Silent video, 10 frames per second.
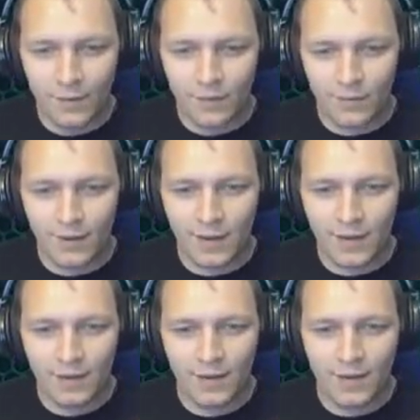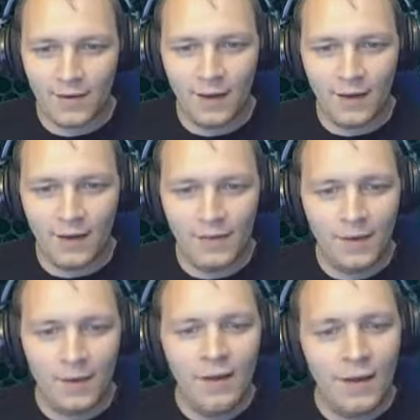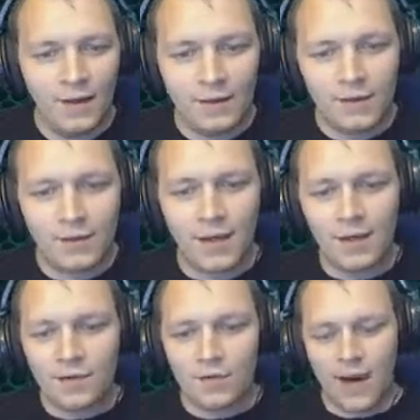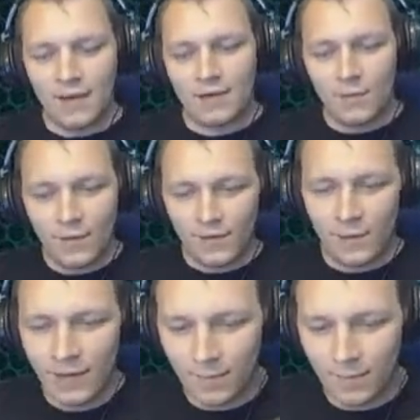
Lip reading: I was really addicted to that game. It's just the interacting with the